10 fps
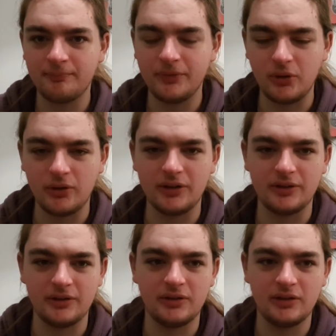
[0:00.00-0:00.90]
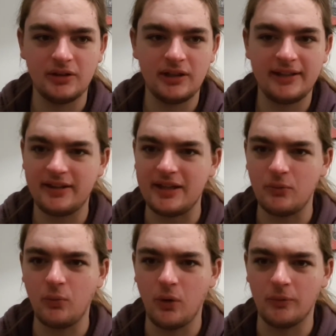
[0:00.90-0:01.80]
not a heat
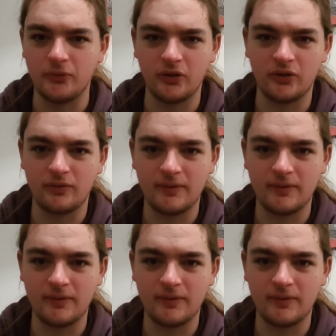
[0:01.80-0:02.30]
warm, just